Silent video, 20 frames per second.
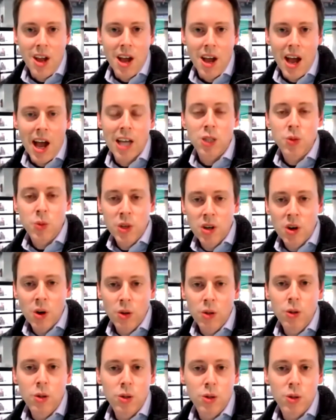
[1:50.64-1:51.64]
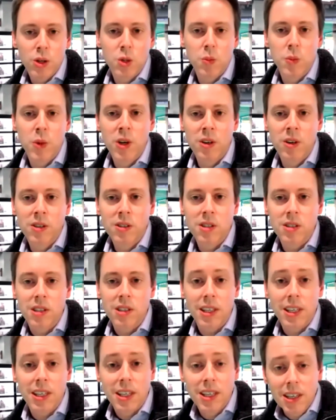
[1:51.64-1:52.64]
As we know, user experience is the
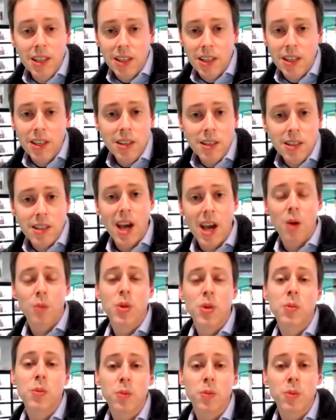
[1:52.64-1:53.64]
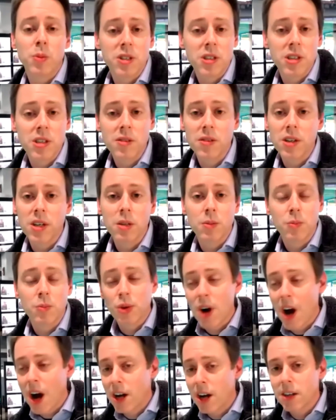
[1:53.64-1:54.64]
key to how people perceive a
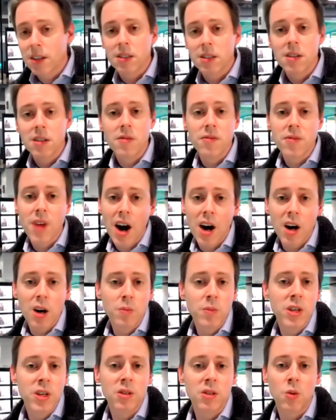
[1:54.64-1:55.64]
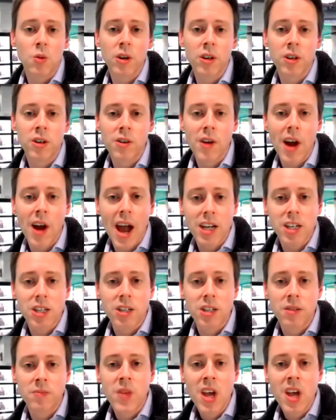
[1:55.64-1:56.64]
product, an environment, or
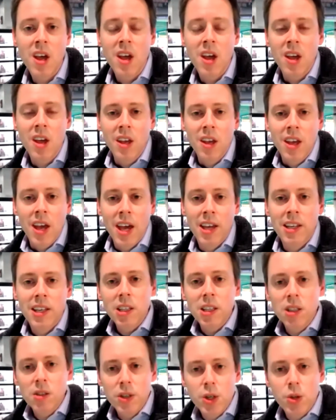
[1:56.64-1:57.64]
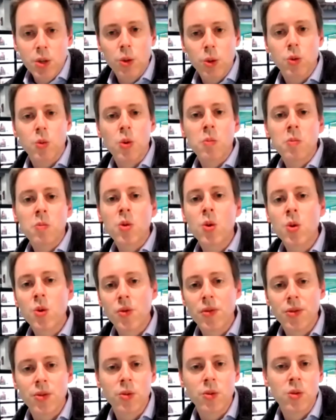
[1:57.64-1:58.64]
interaction. And individuals will
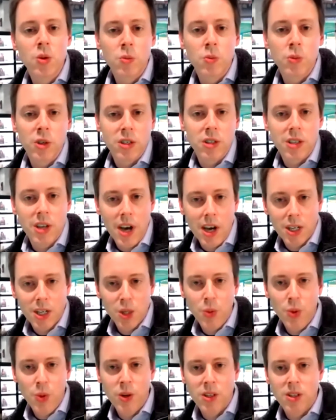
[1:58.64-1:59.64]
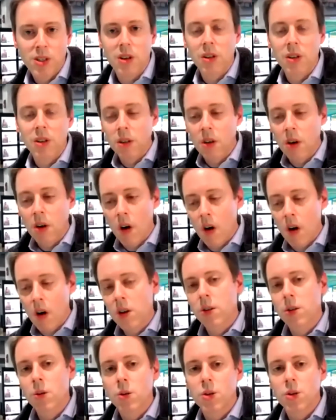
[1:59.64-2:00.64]
move through numerous touch points along a
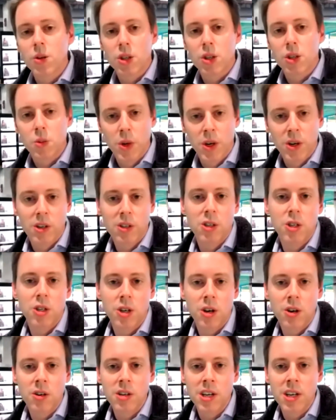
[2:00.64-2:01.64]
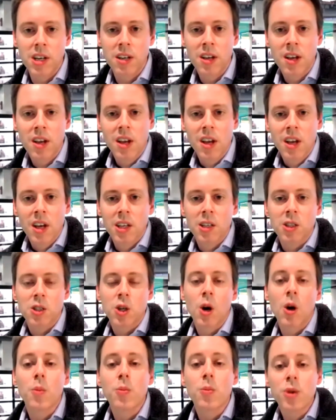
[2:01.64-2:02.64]
user experience journey,
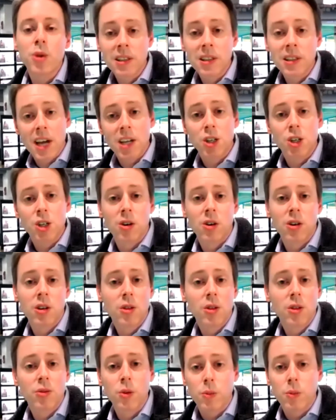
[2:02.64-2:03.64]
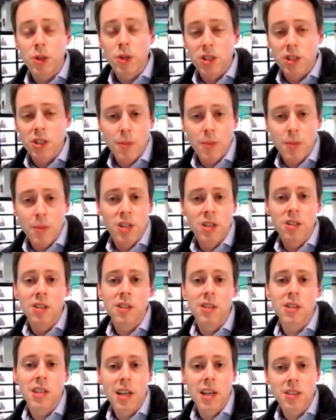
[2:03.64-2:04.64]
interpreting journey through perception and
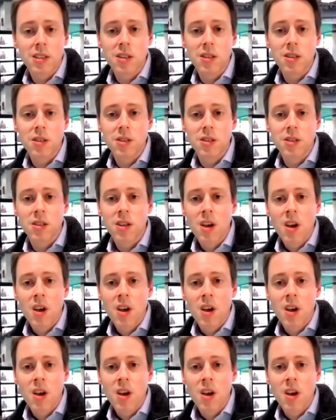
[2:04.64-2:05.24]
senses.